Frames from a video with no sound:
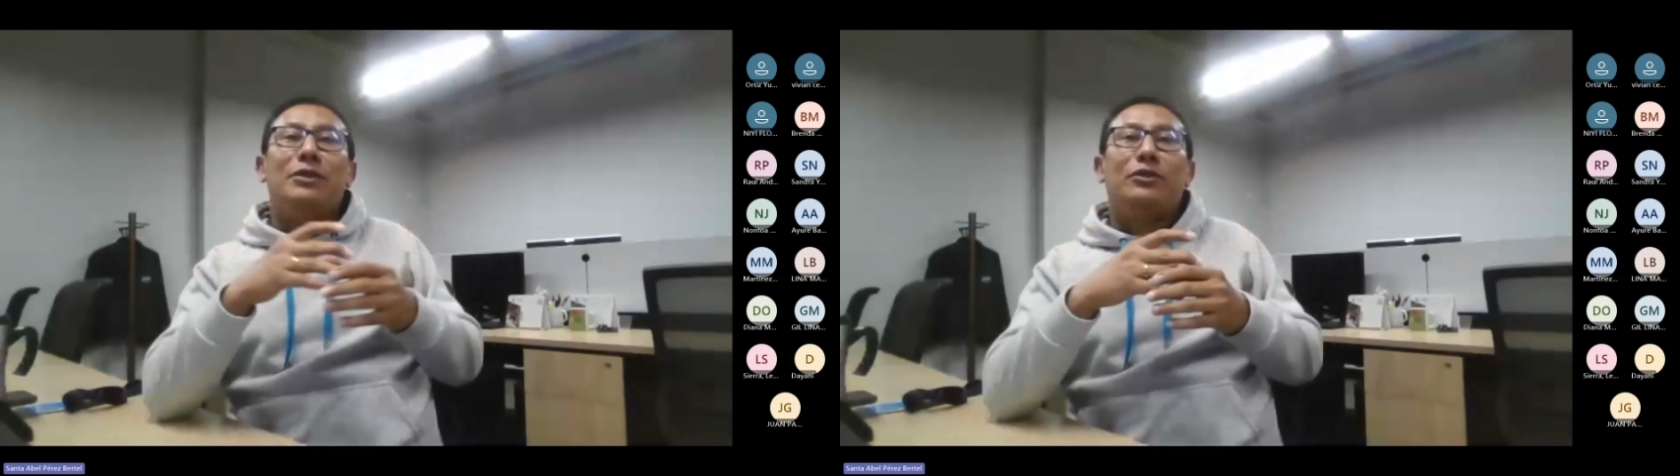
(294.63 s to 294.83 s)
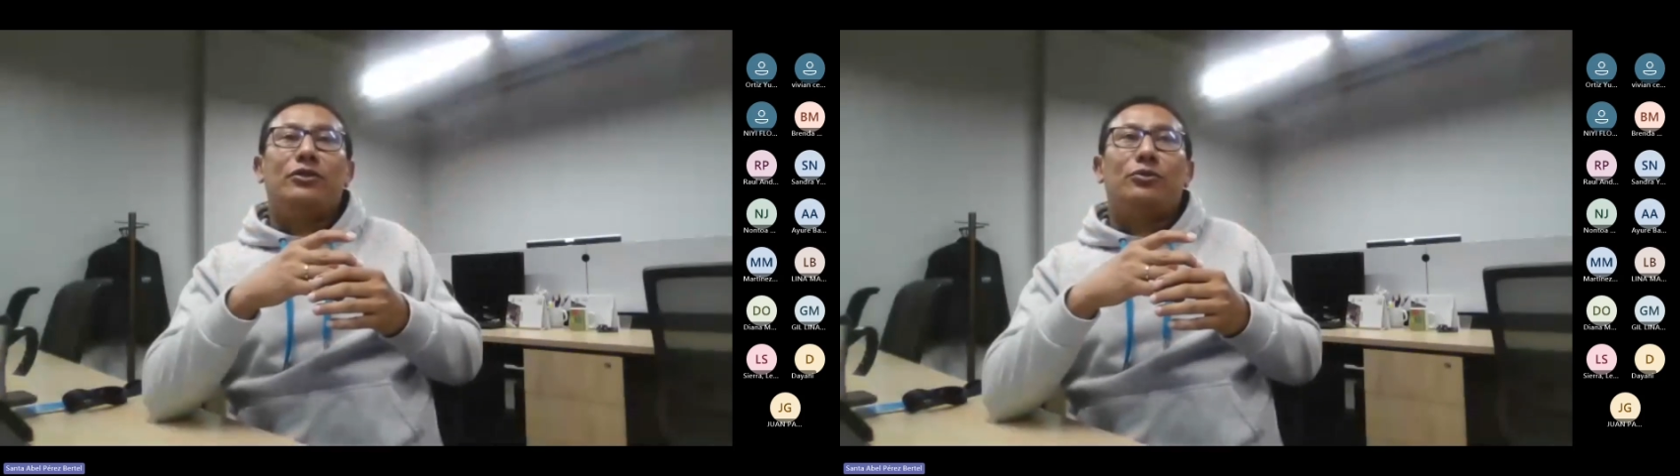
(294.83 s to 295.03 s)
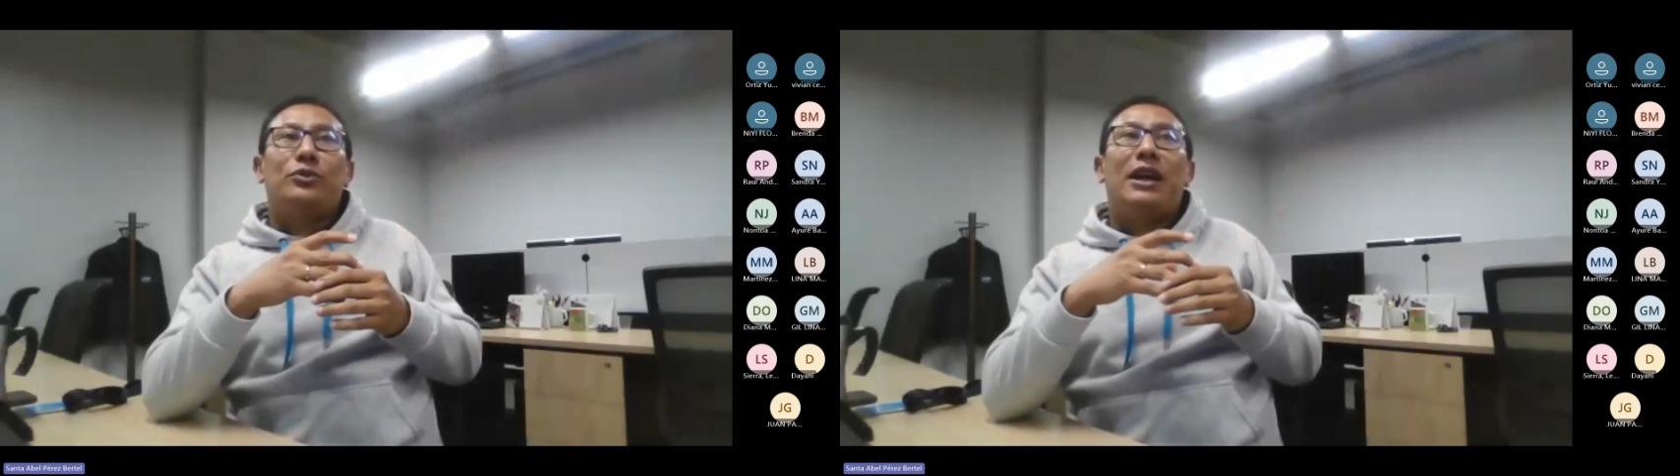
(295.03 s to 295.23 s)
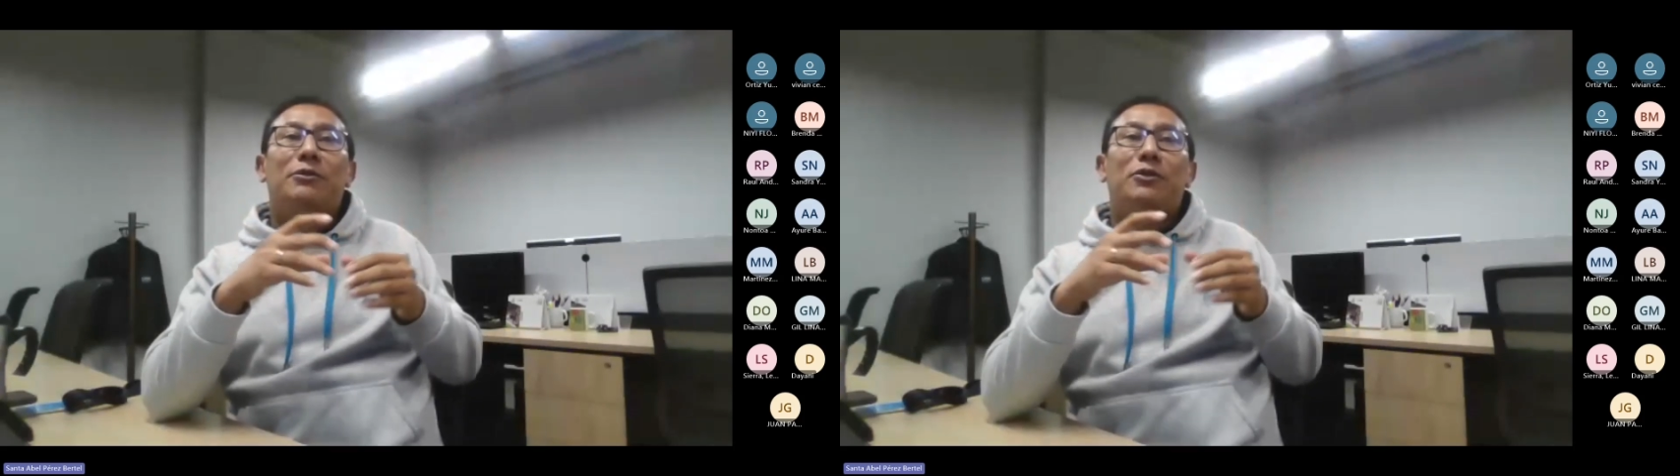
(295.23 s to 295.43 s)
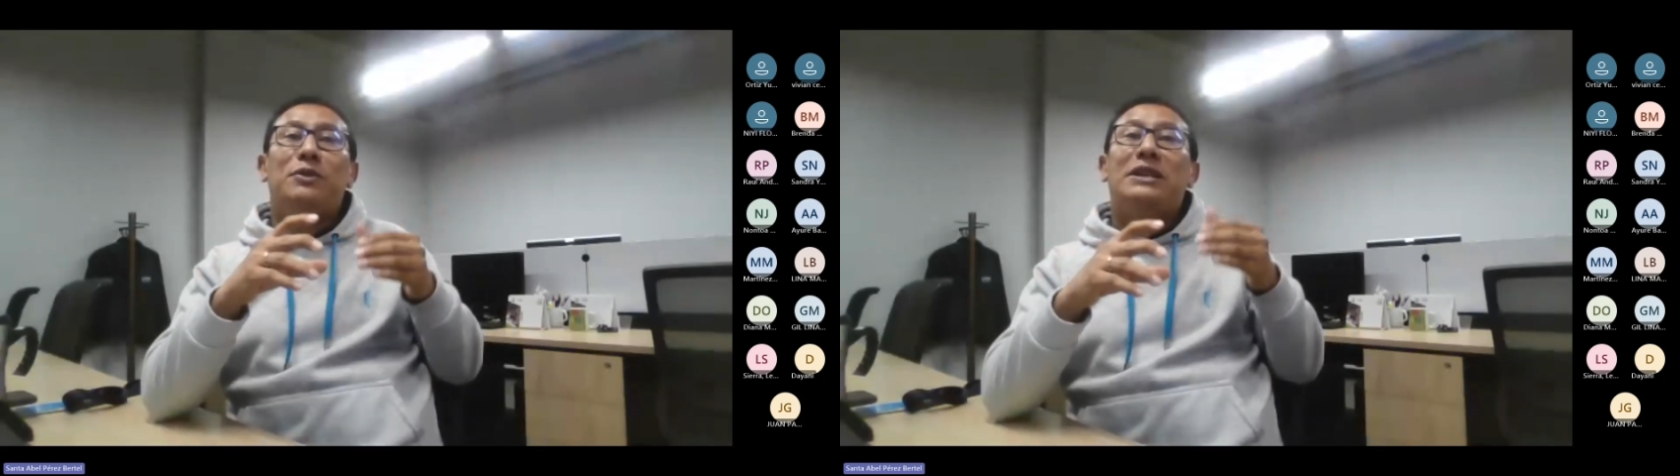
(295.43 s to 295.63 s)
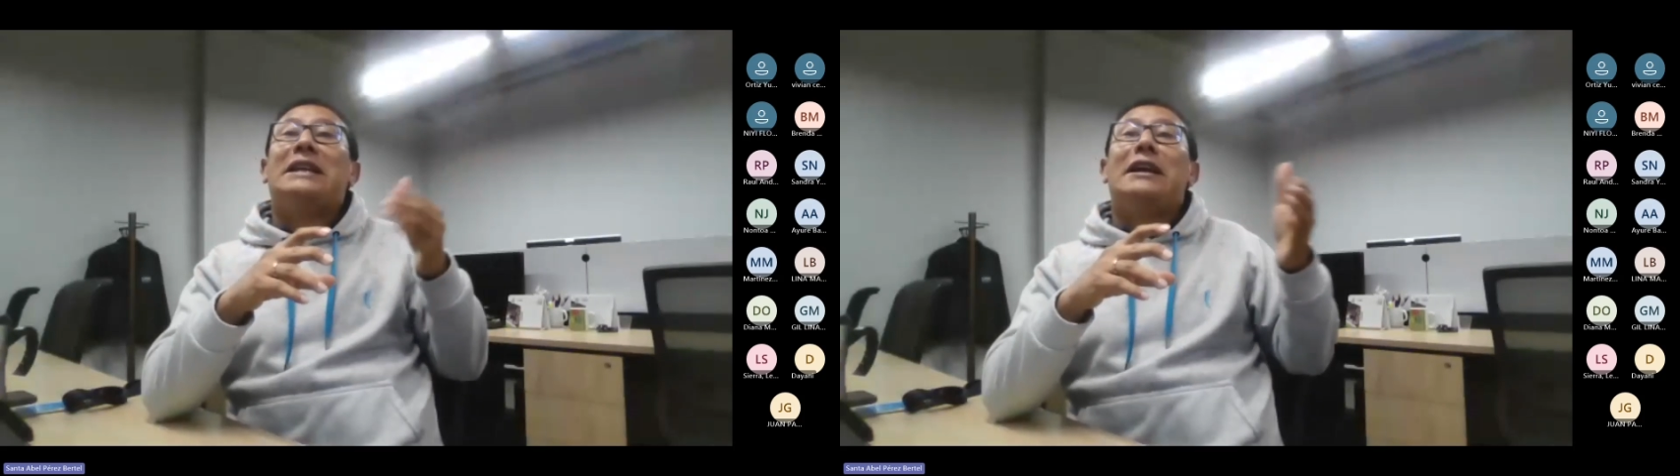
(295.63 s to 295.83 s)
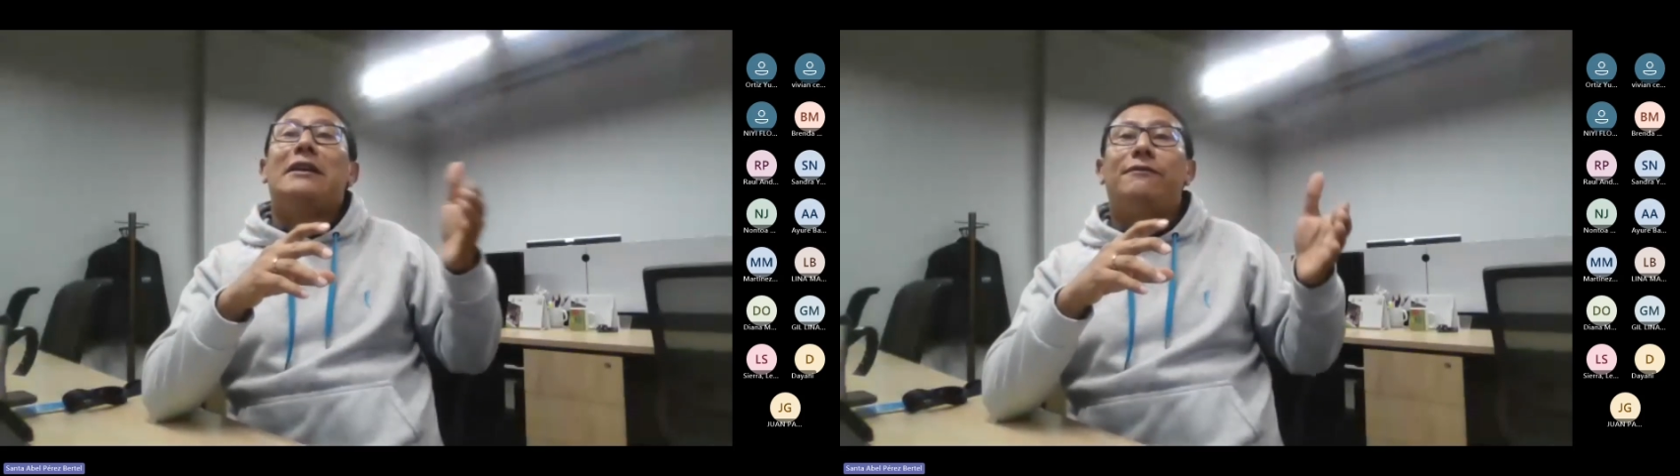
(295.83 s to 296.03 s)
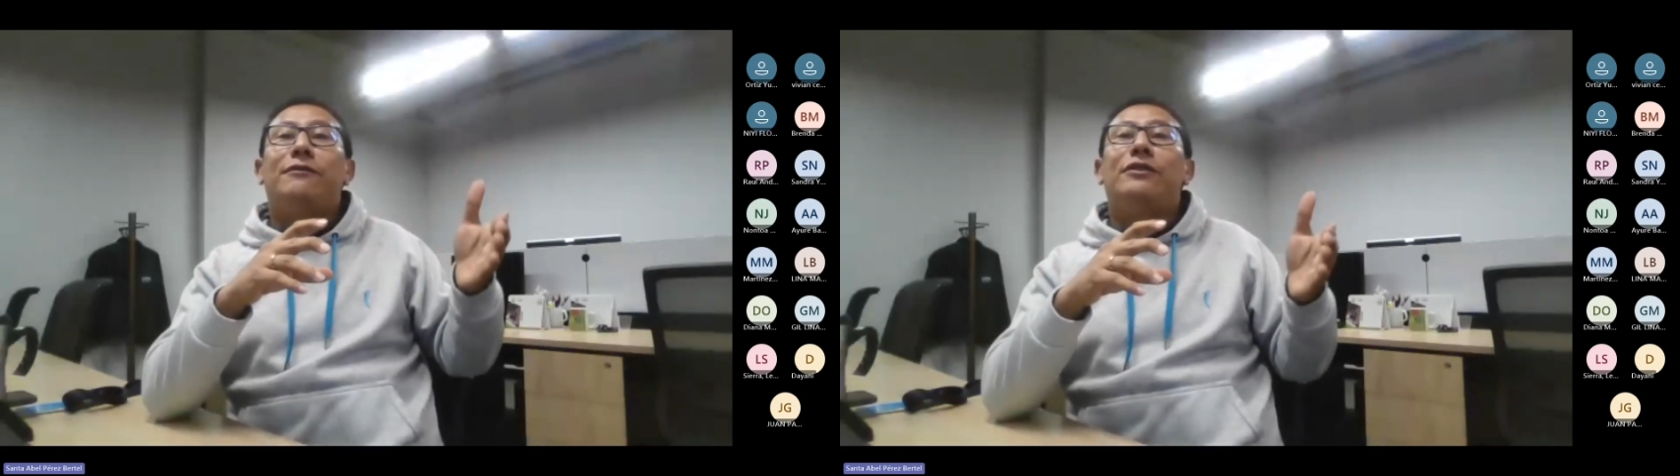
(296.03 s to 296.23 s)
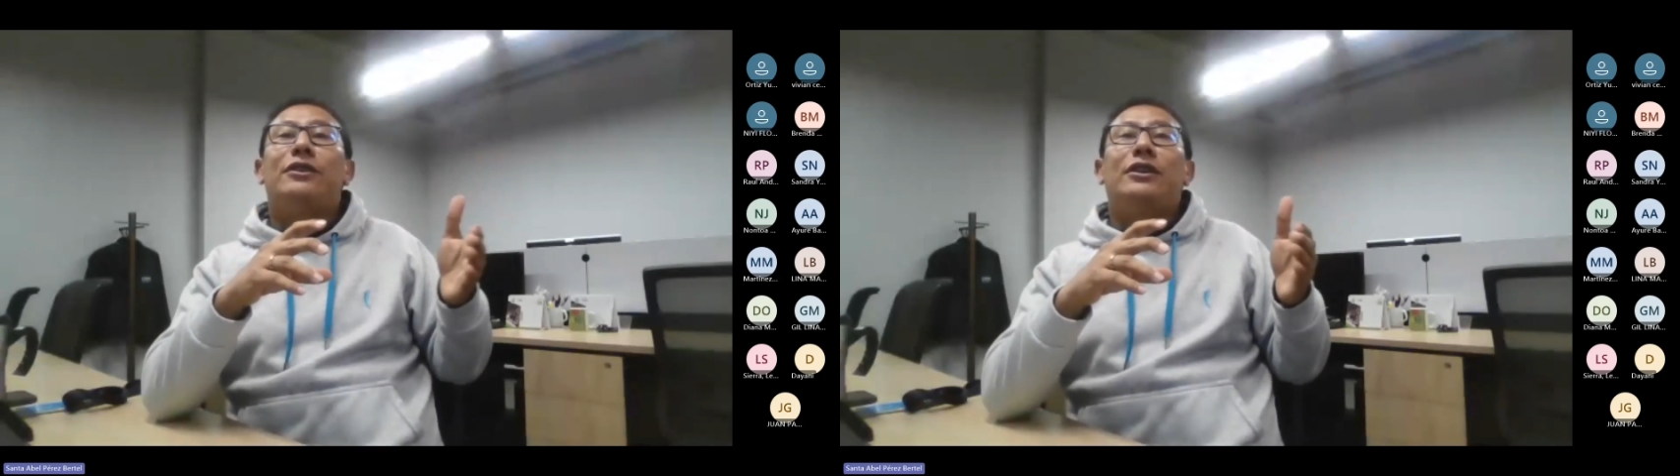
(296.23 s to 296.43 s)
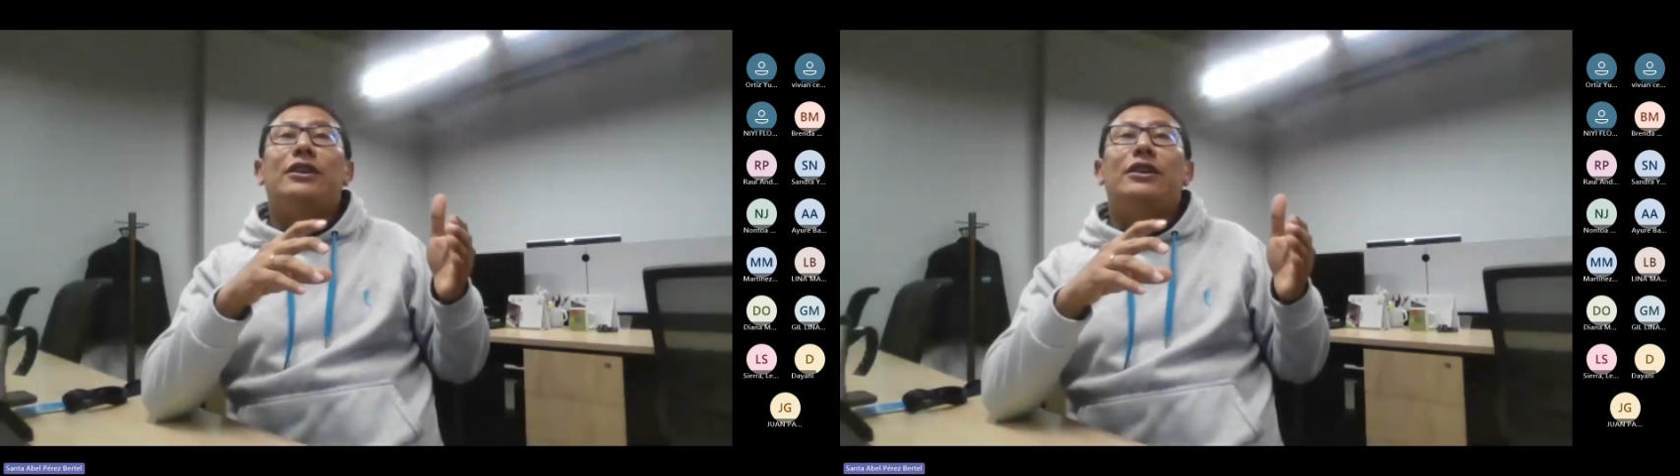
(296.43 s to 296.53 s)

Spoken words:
because we have to be careful